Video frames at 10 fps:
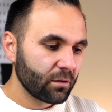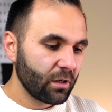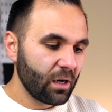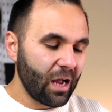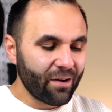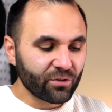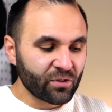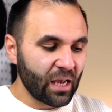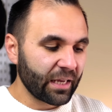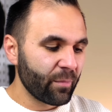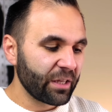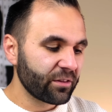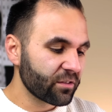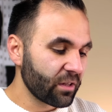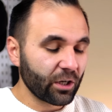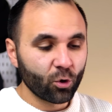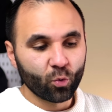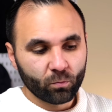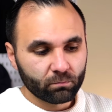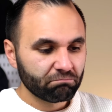Obviously I can make this like
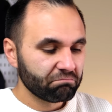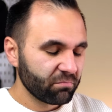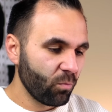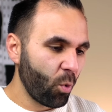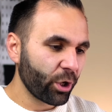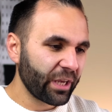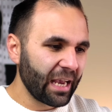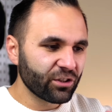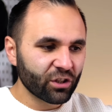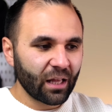more engaging.